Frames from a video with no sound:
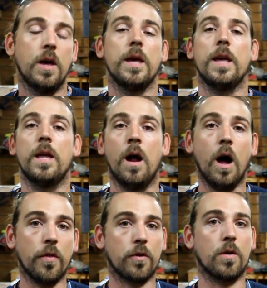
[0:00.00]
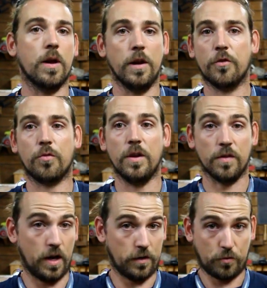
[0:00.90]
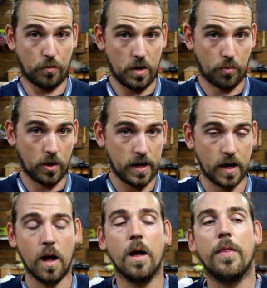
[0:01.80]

In other industries like screen printing,